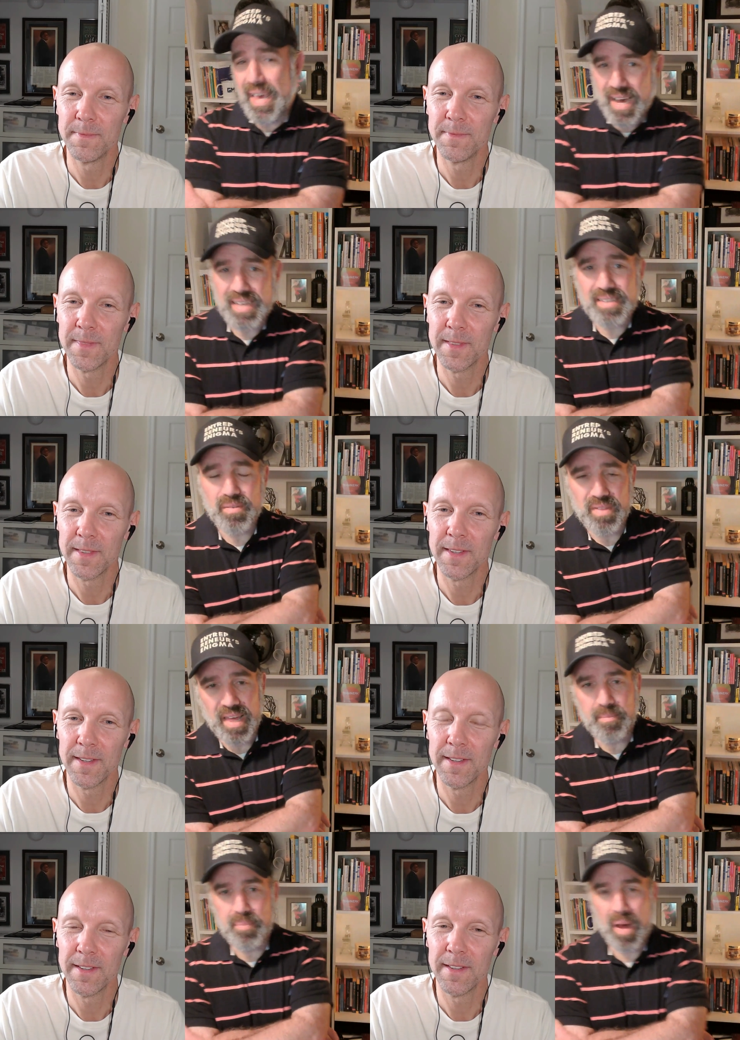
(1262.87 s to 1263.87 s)
Speaker 1: AI with
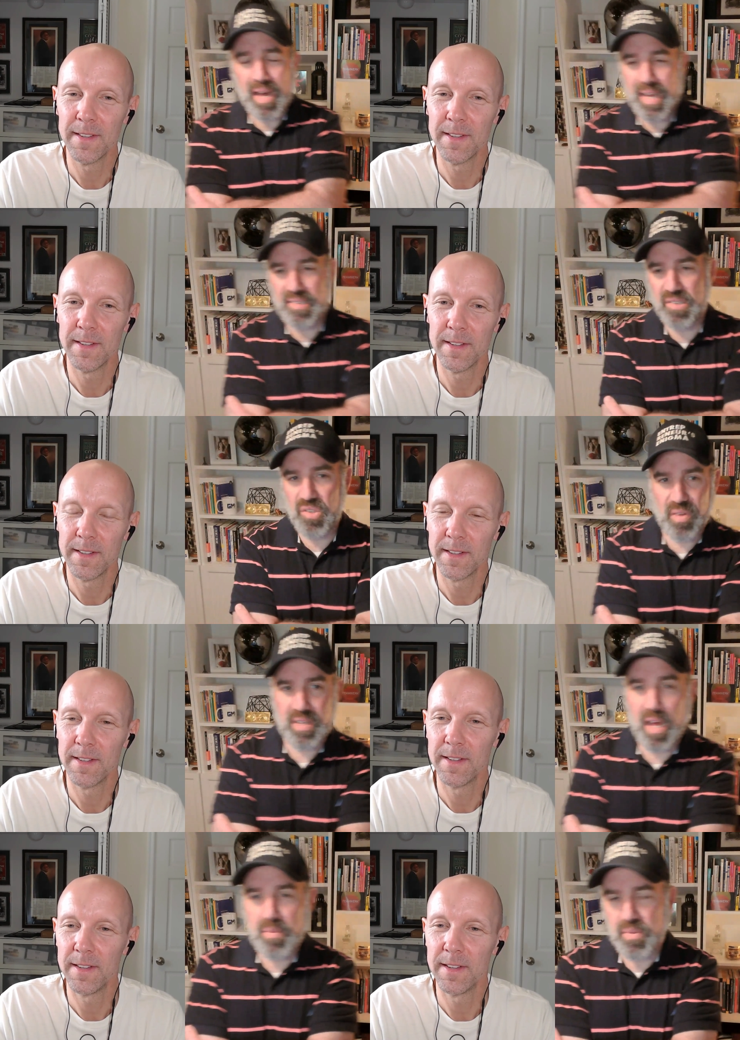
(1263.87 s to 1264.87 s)
a podcasting is great.
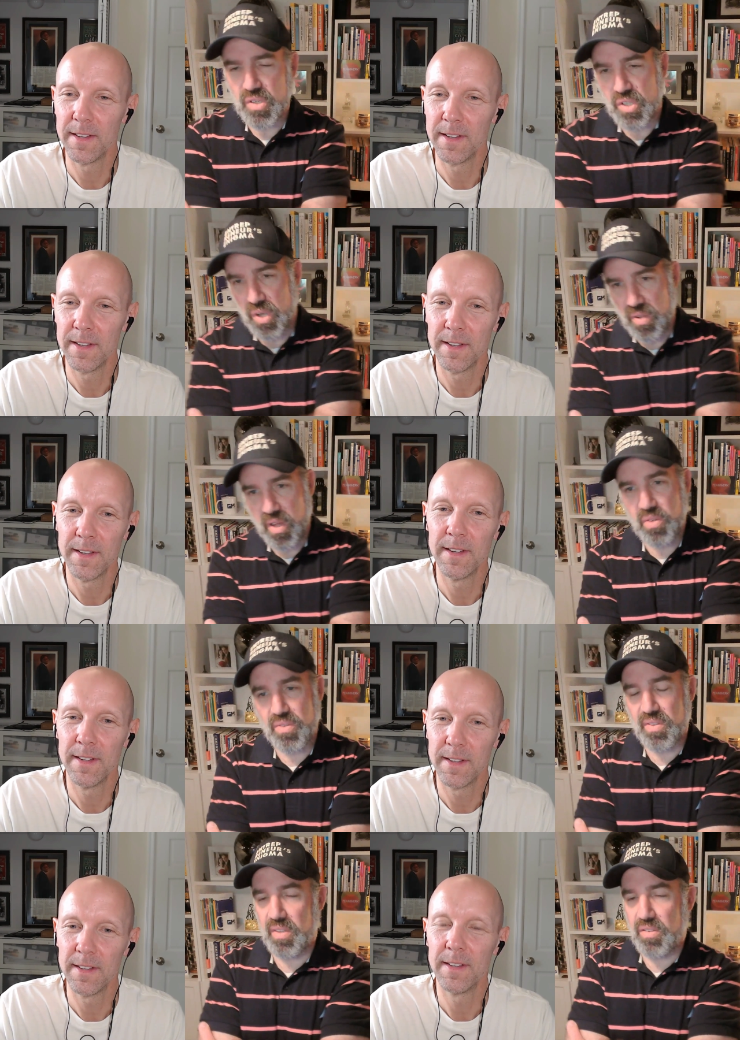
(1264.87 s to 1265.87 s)
It helps with the show
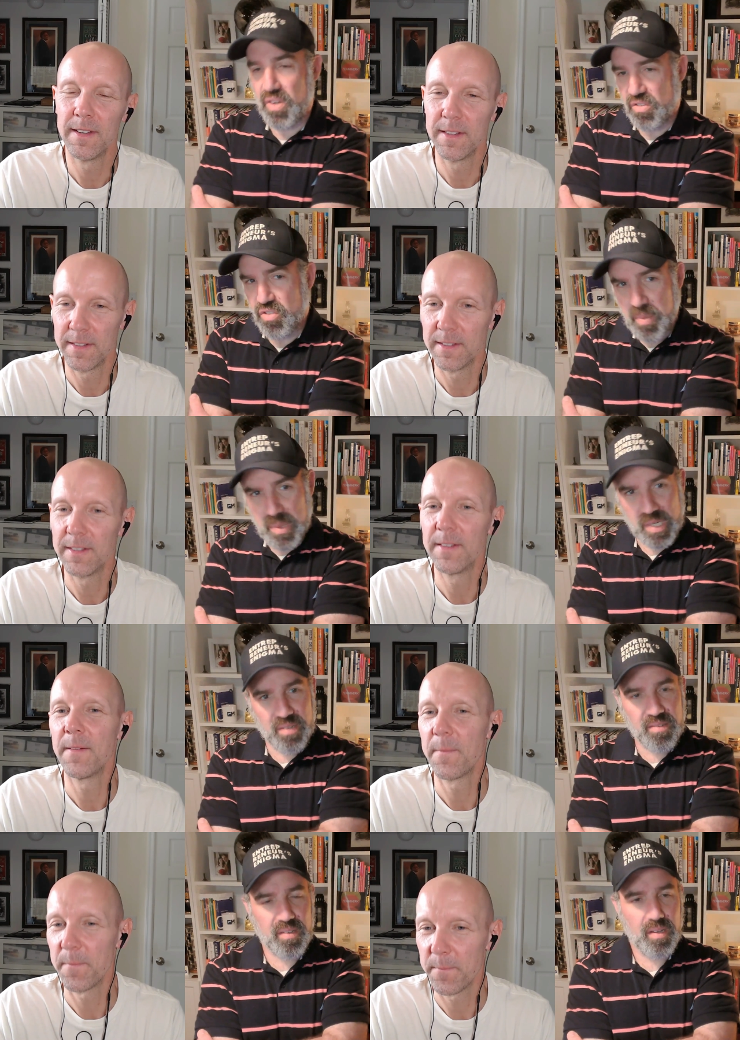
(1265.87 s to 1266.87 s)
notes, the
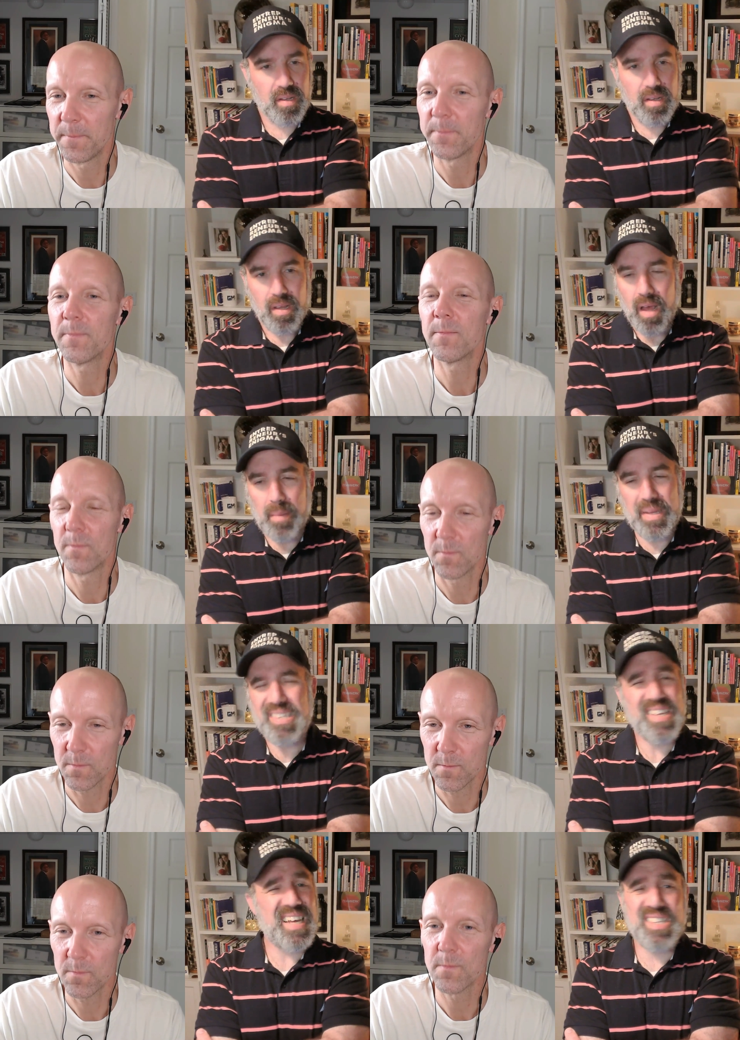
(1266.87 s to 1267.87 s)
transcriptions. I mean,
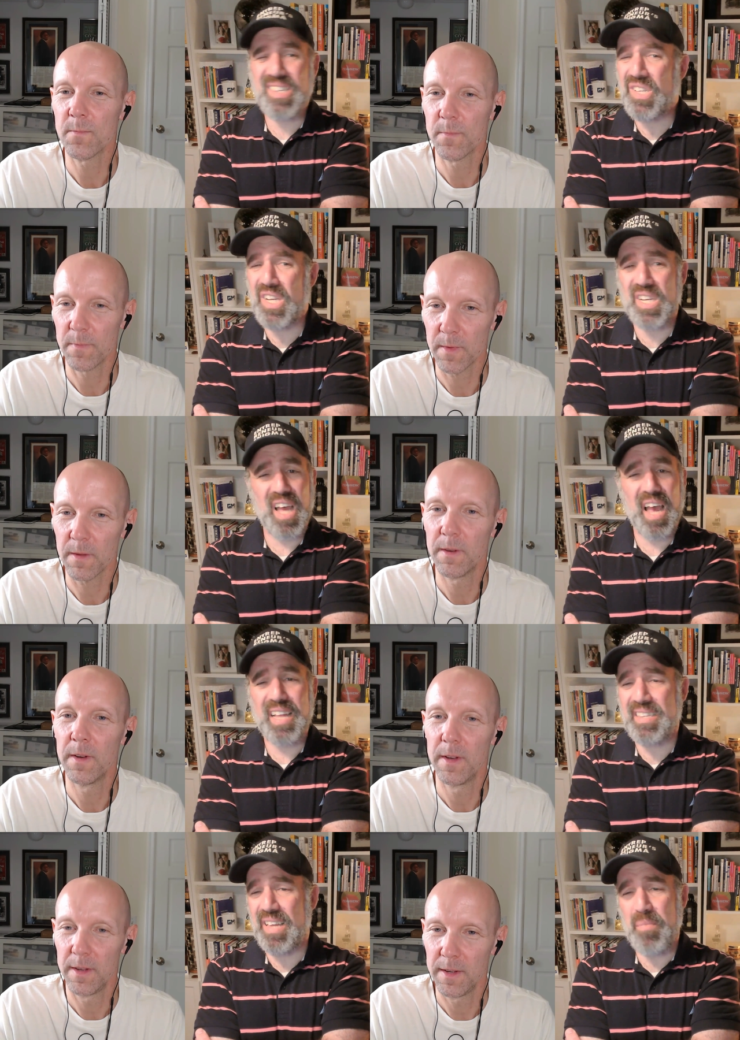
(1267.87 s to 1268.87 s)
it's it's
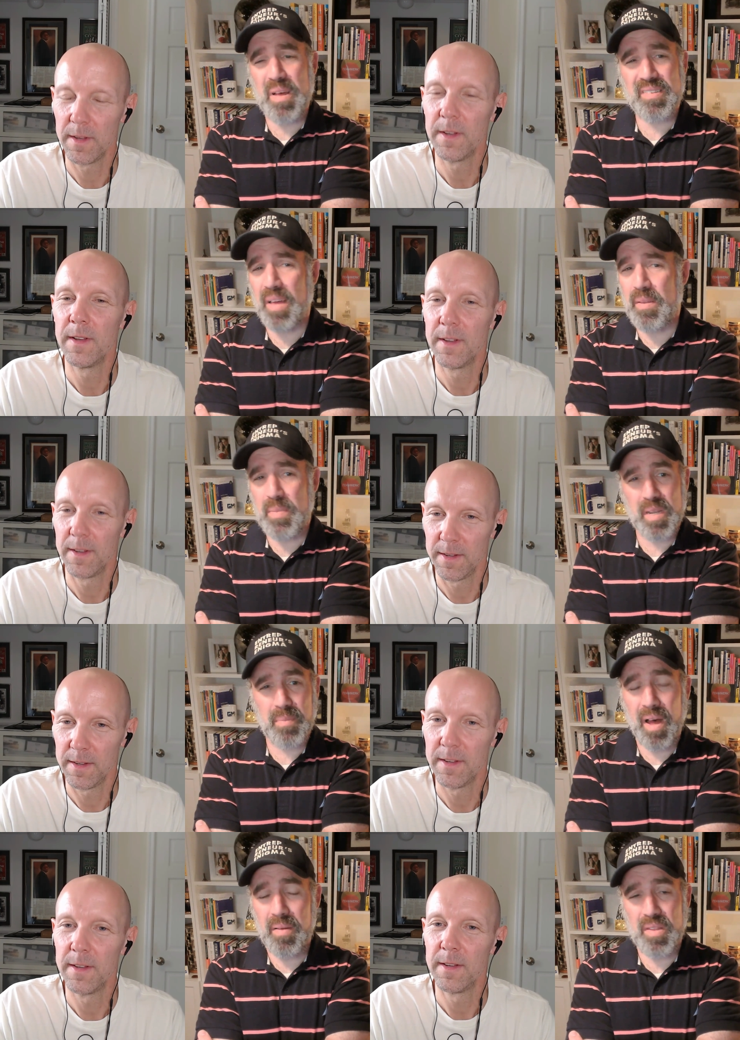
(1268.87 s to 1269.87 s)
It's the best time to be in a
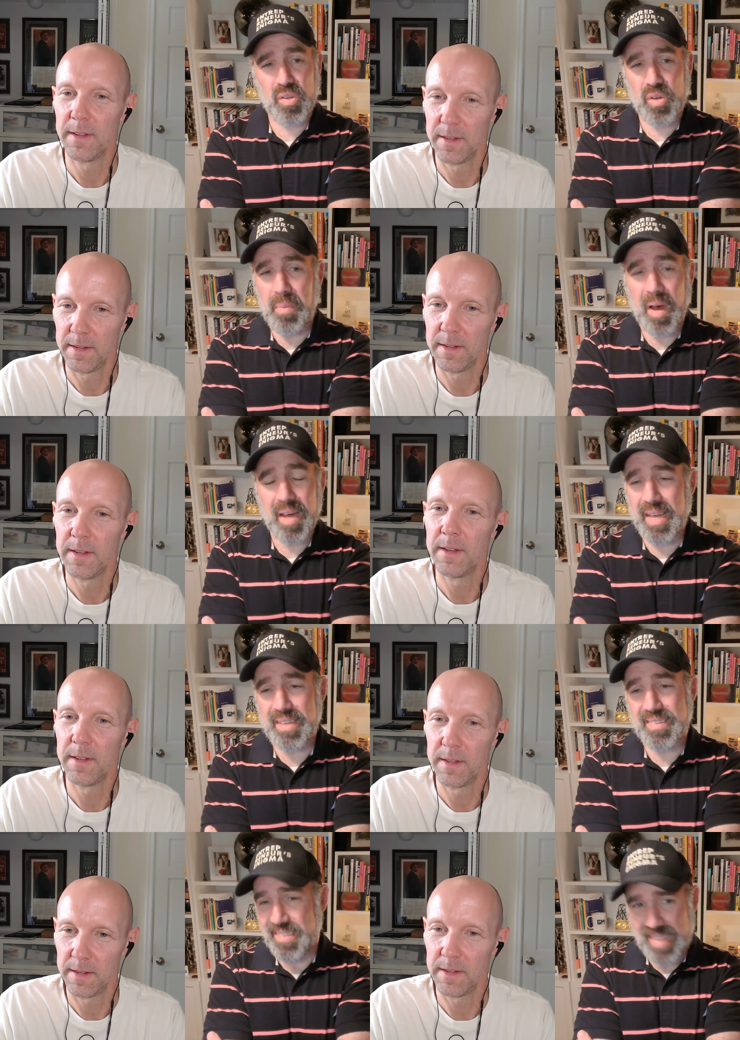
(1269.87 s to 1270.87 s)
po- doing a
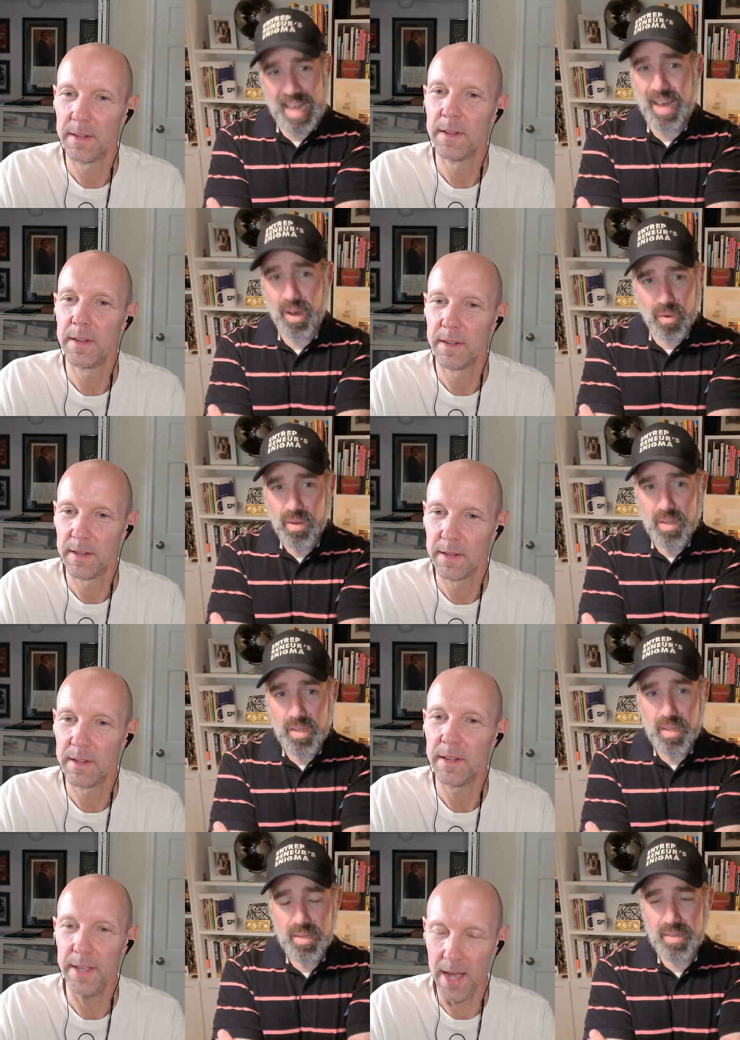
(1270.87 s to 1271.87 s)
podcast is now.
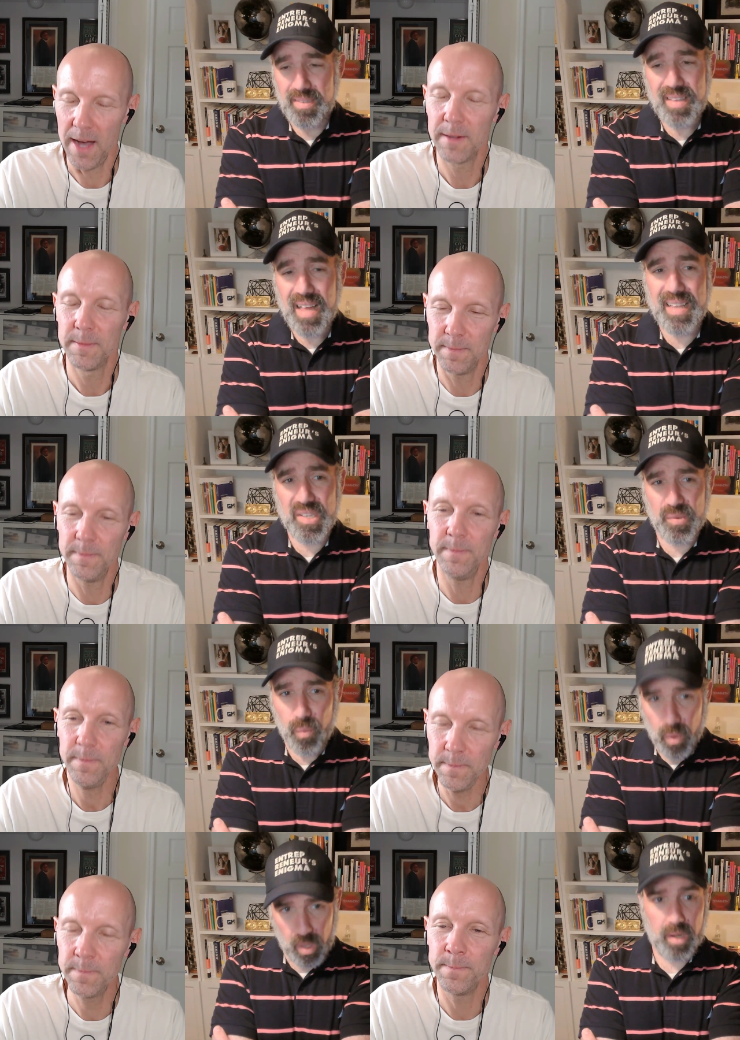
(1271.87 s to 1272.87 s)
Yeah. There's a lot less
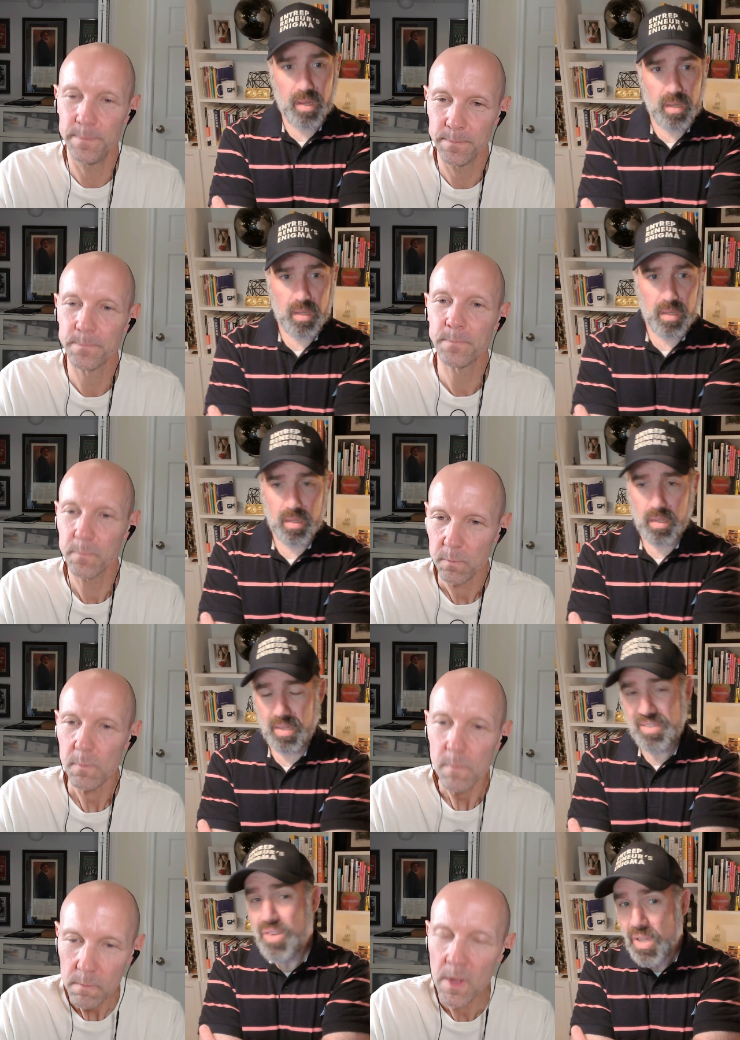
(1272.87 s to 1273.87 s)
work.
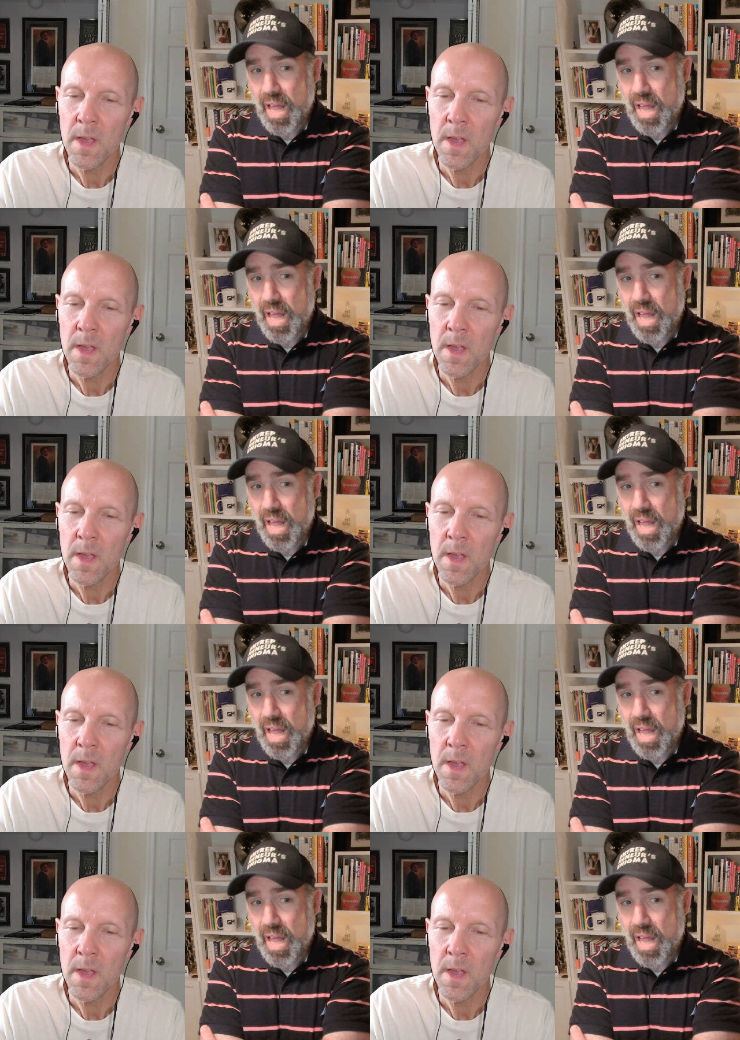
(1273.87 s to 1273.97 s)
It's still a